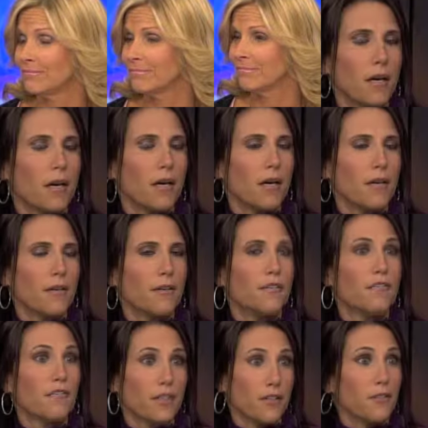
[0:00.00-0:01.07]

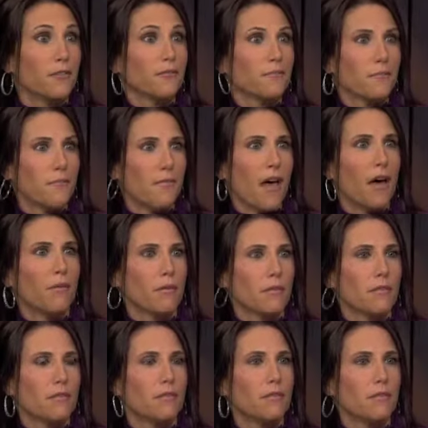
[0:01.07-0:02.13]
Fear. That
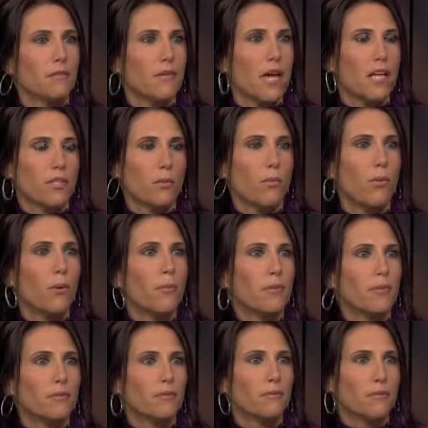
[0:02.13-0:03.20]
was, as a woman,